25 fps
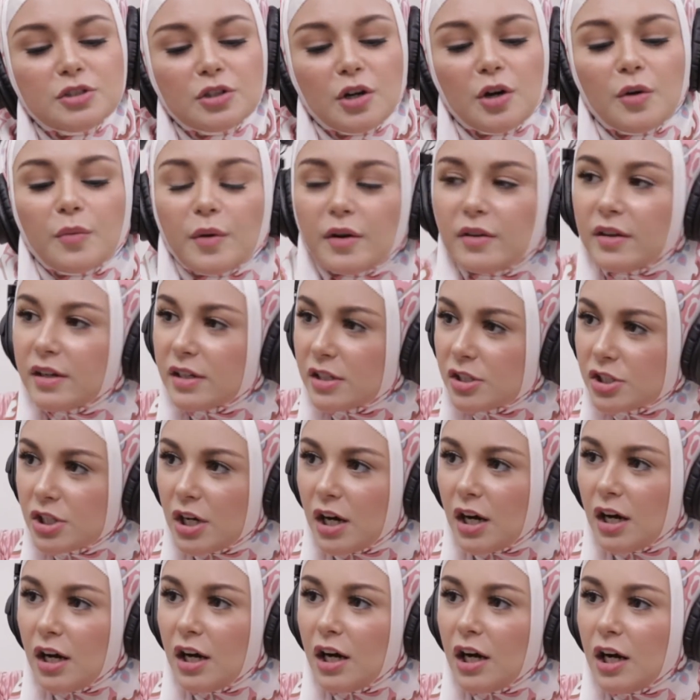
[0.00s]
don't wear the
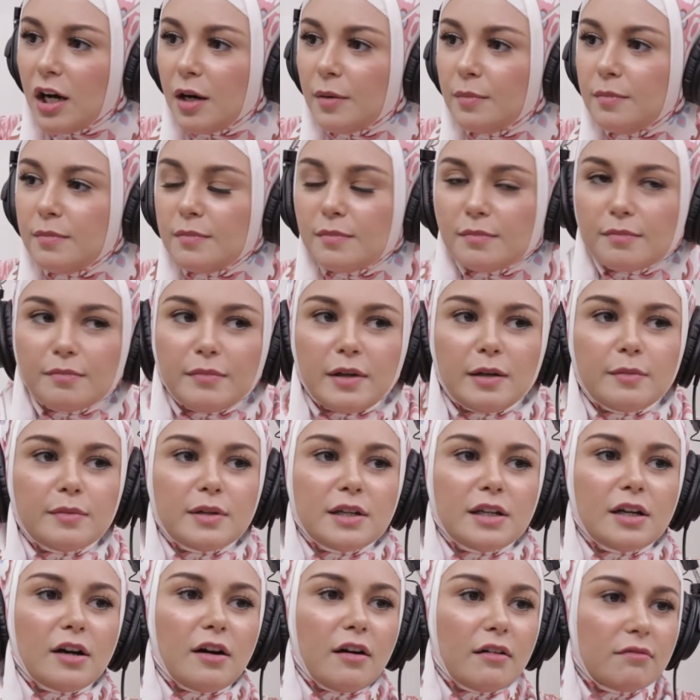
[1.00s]
hijab,
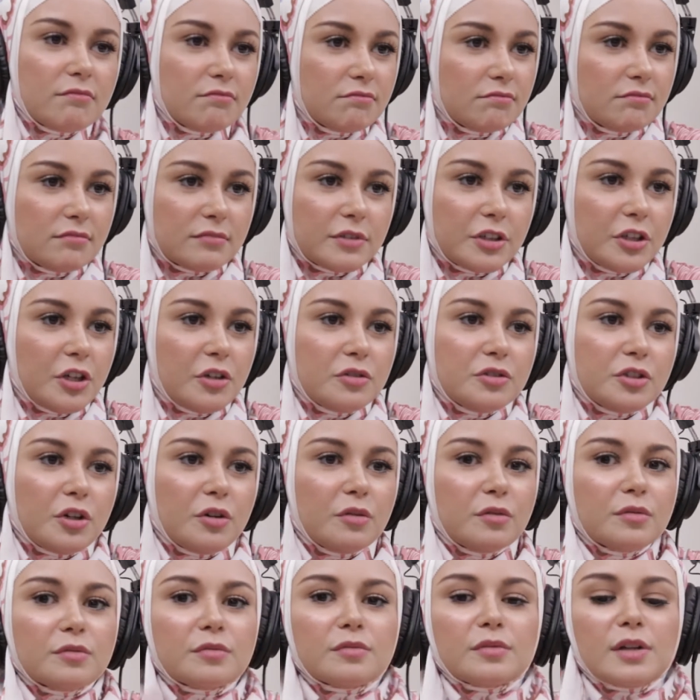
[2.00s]
maybe
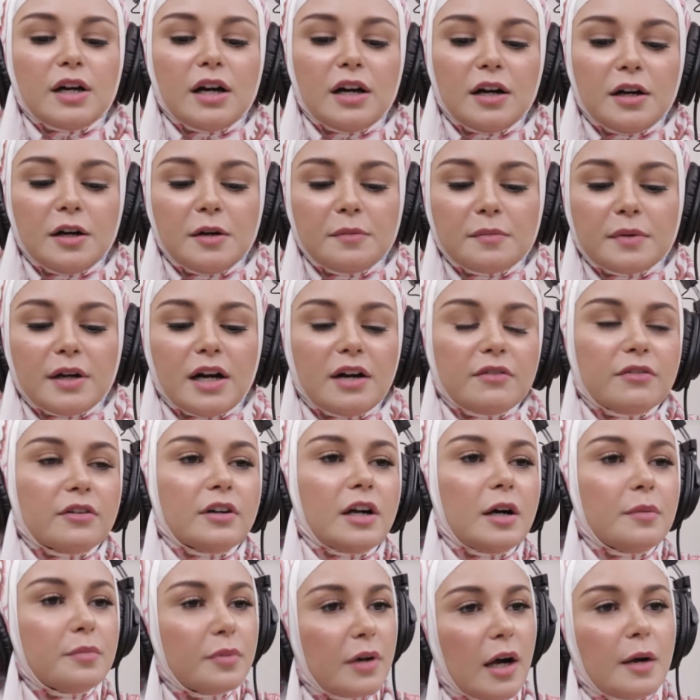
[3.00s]
don't
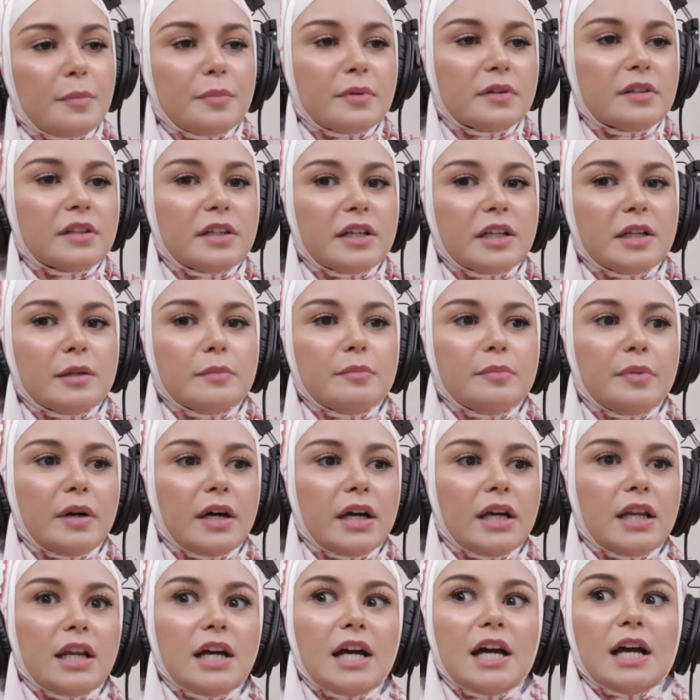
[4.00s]
cover up properly,
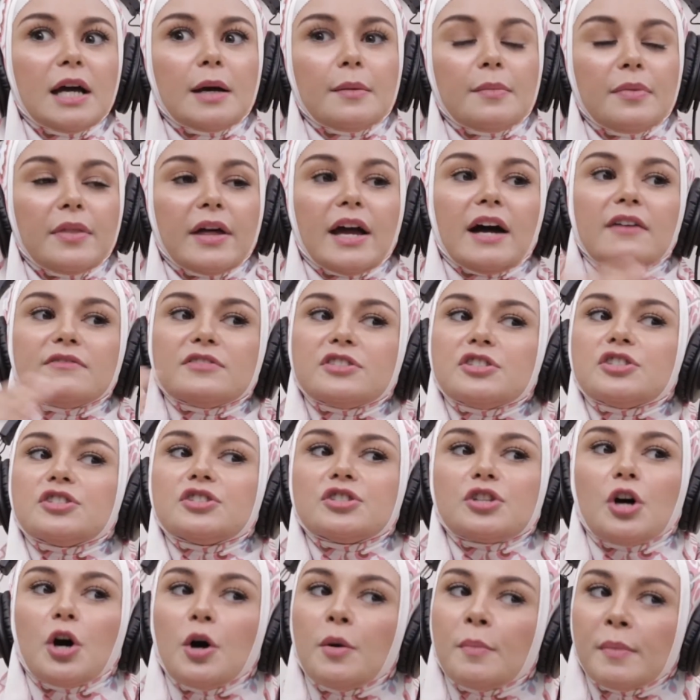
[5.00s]
but they have
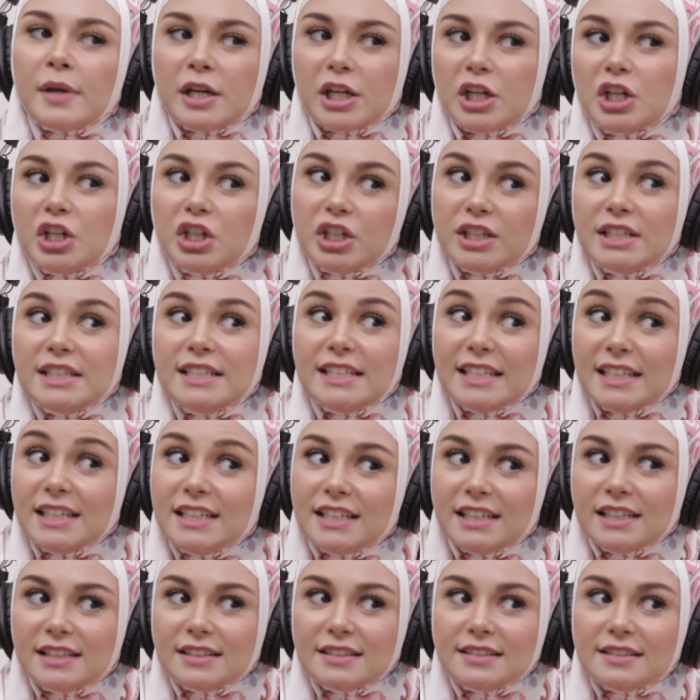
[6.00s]
so many good
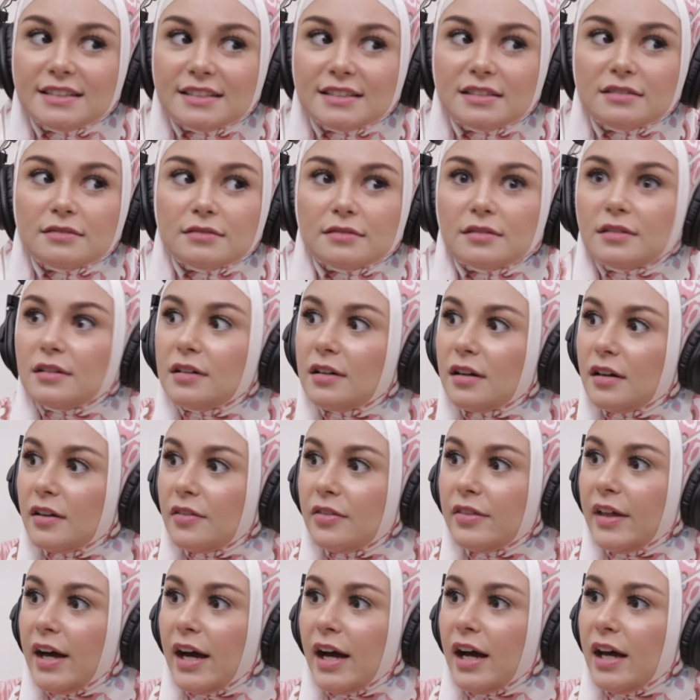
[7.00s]
deeds
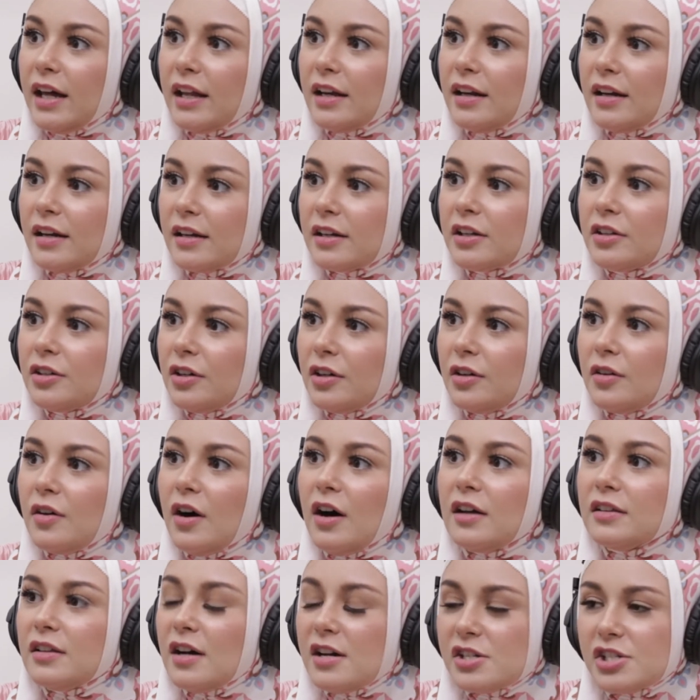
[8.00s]
that
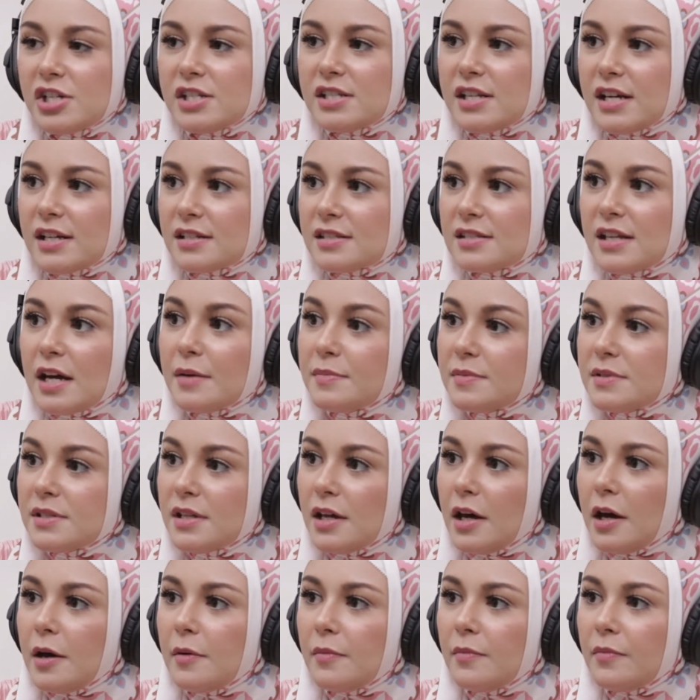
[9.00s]
Allah just accepts
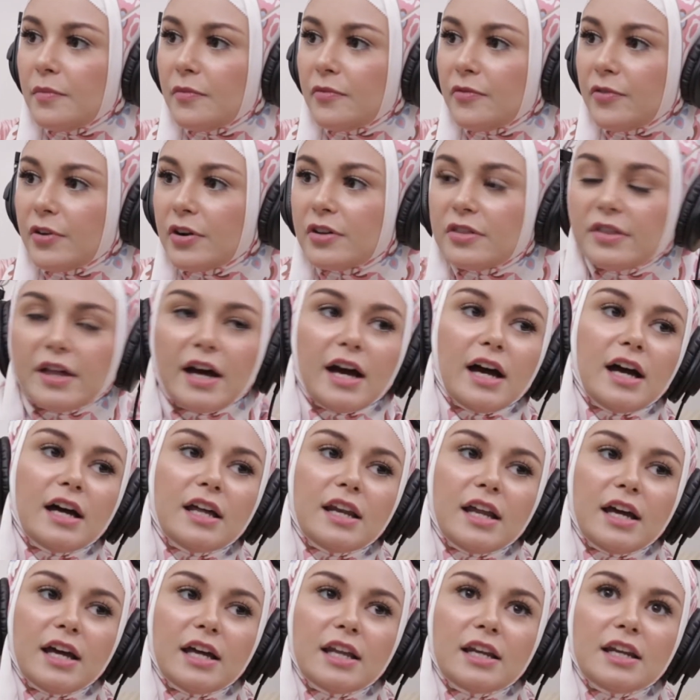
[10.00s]
them for
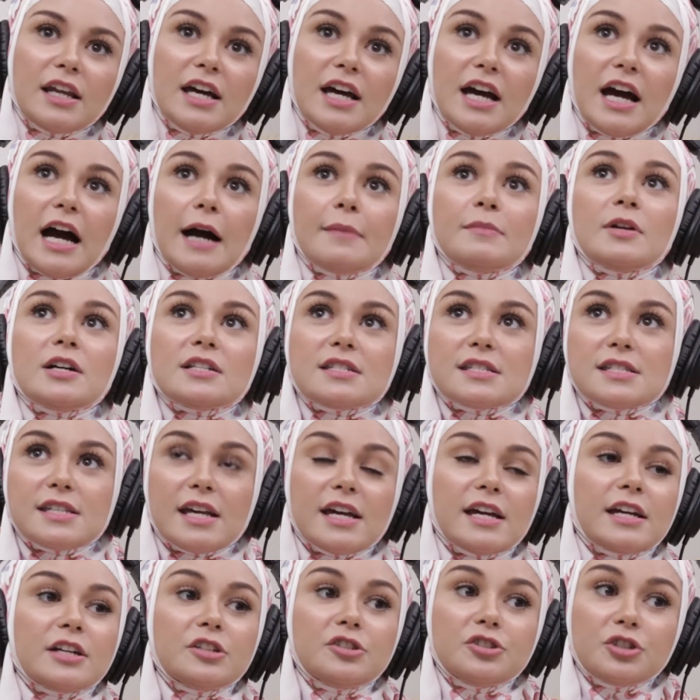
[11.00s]
that. And I'm not
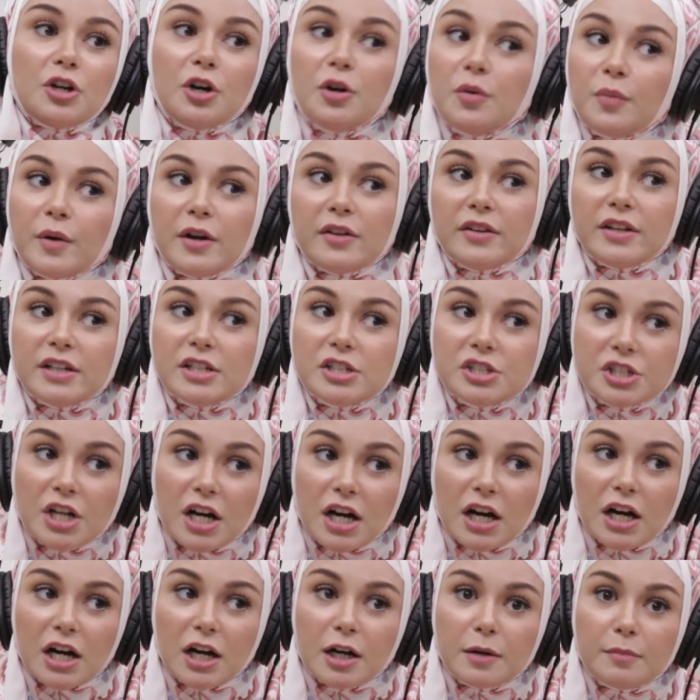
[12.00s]
saying don't wear the
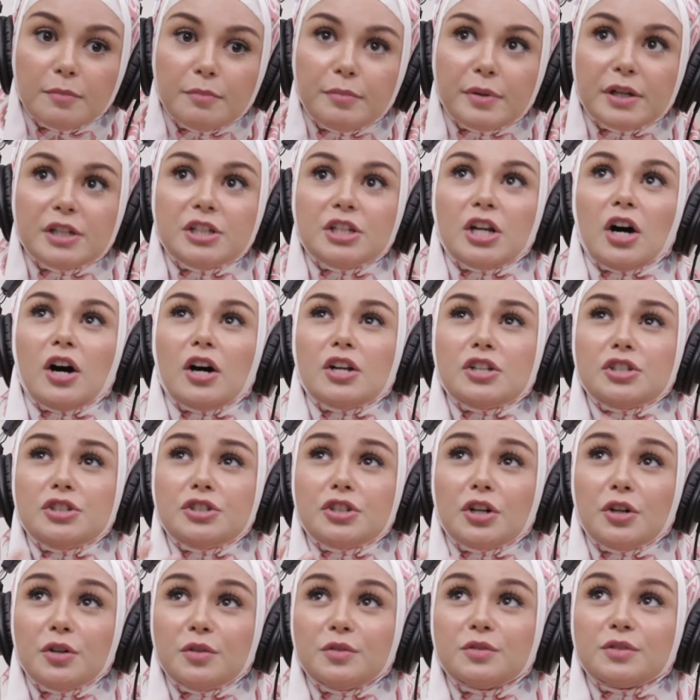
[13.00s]
hijab, but
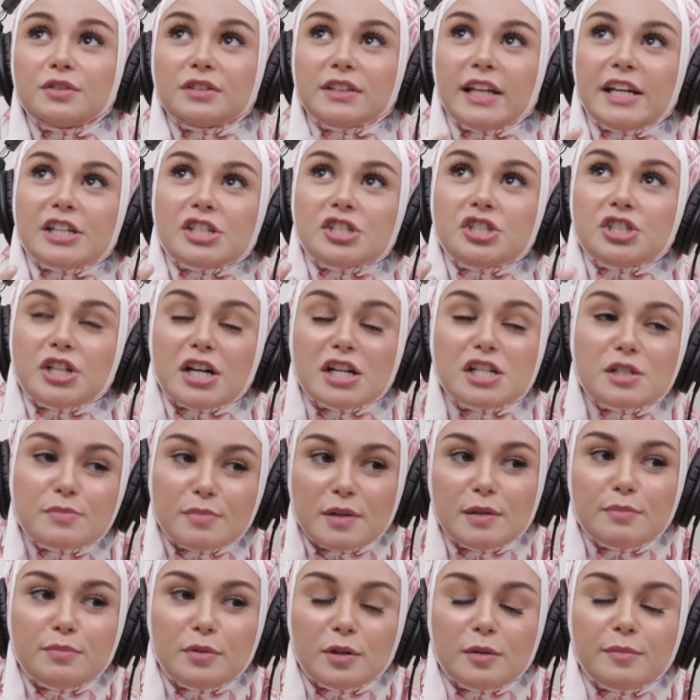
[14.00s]
don't like
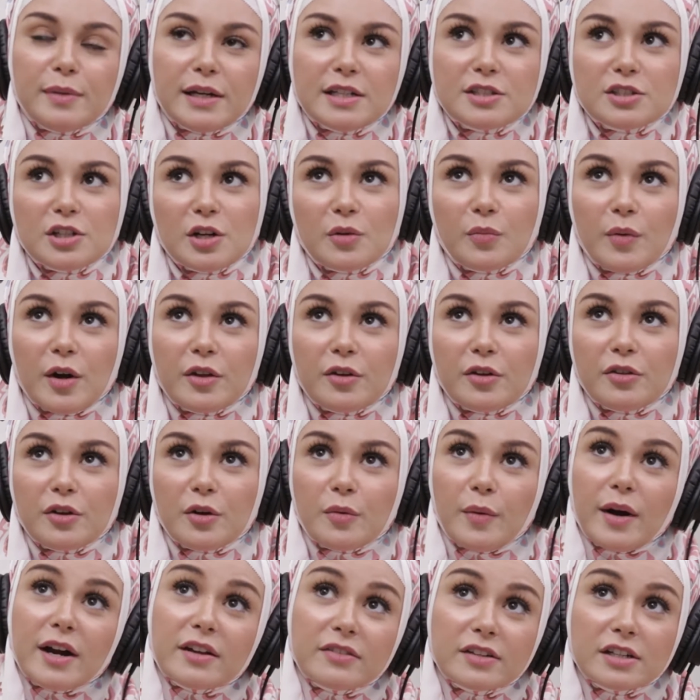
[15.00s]
judge people based on whether
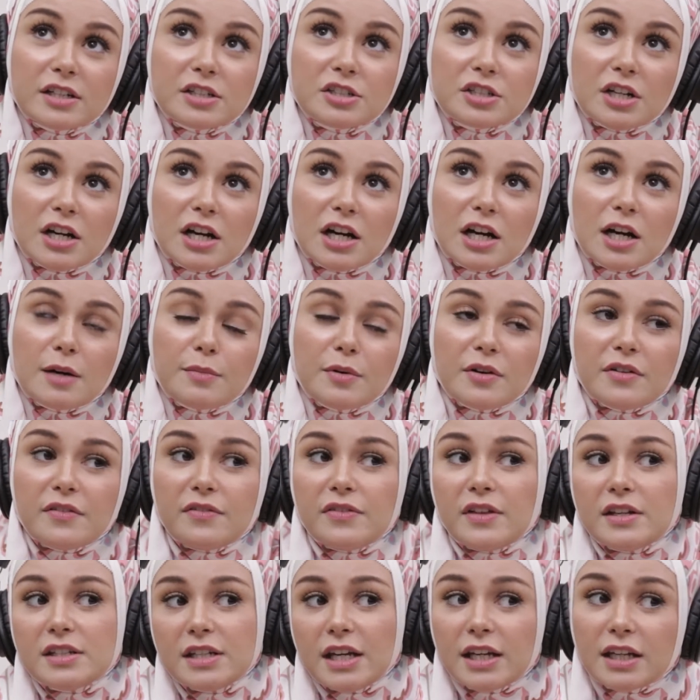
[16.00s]
they're wearing the hijab or
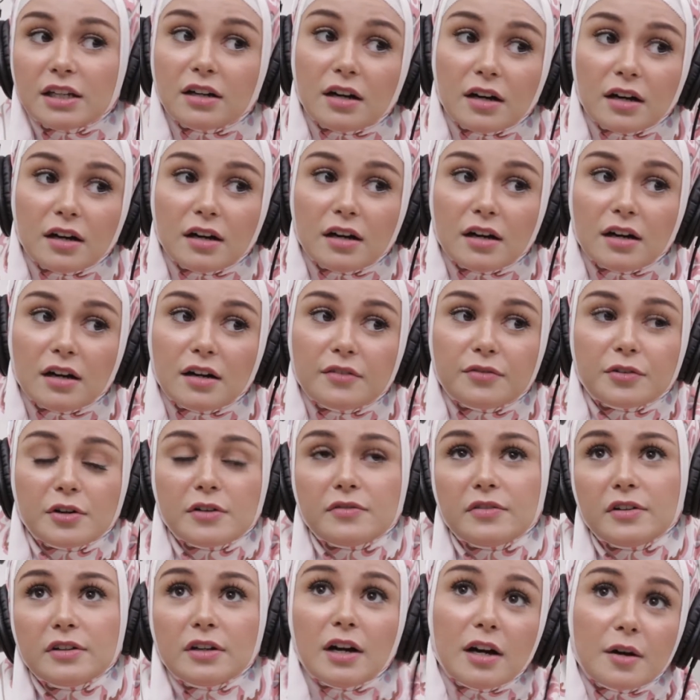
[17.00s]
if they take it off
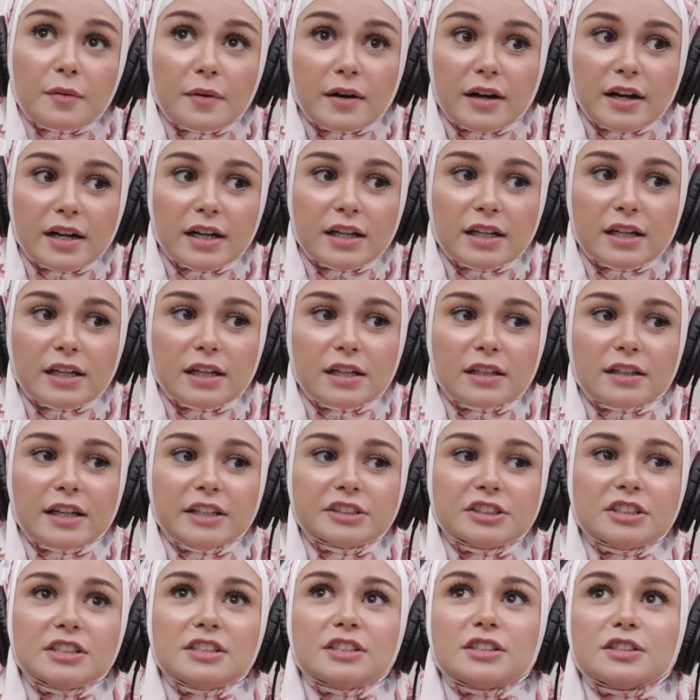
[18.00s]
or if they're not wearing it.
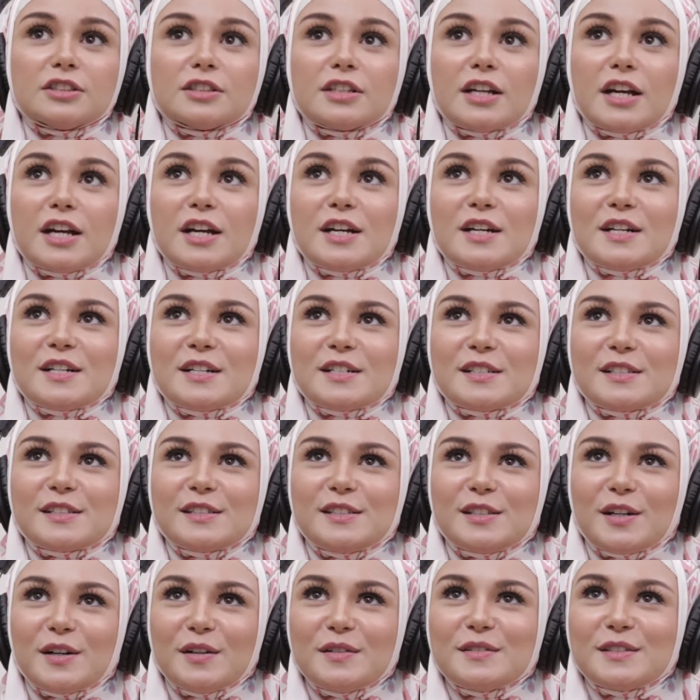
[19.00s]
Like just
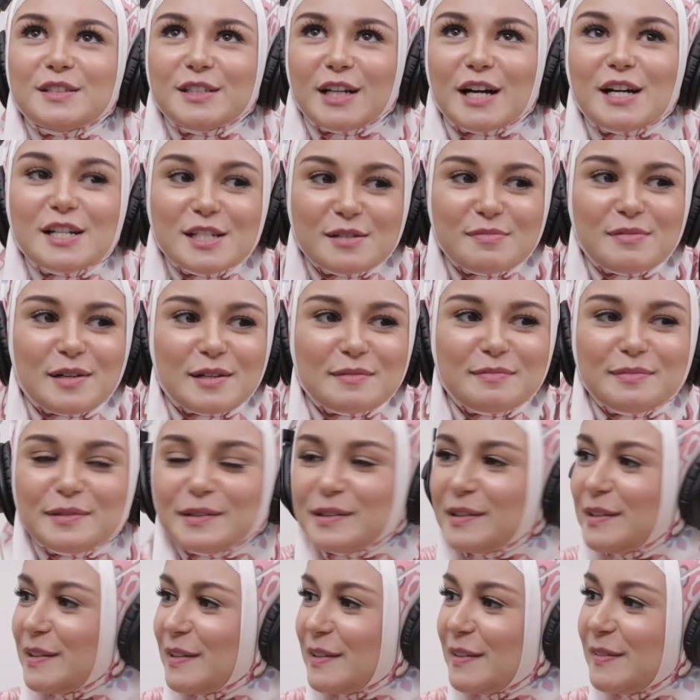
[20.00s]
don't judge
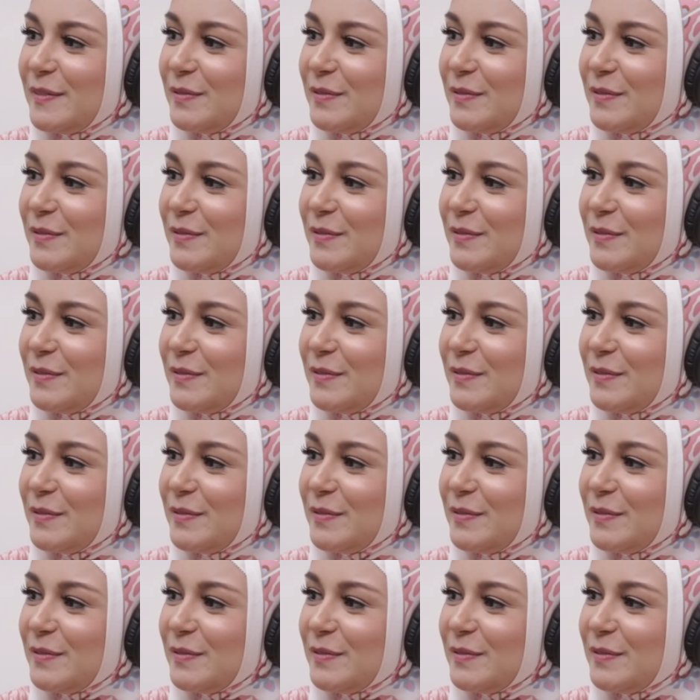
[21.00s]
people.